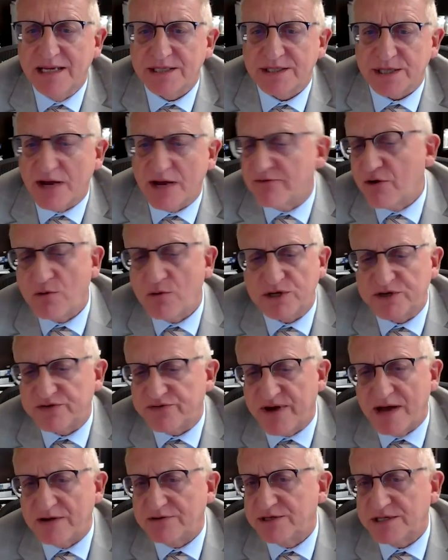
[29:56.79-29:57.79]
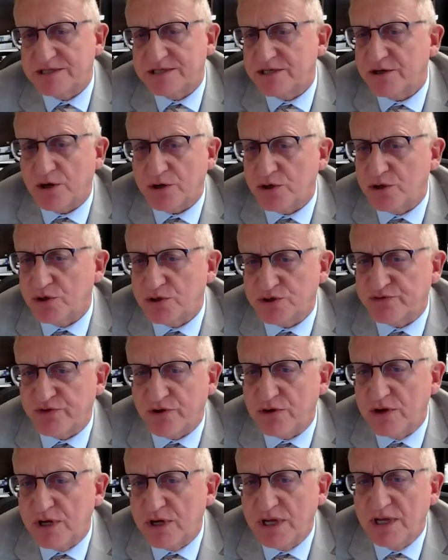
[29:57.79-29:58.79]
So I've always found it
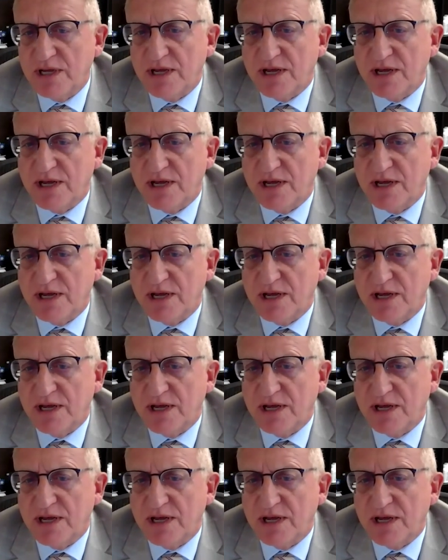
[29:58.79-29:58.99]
useful.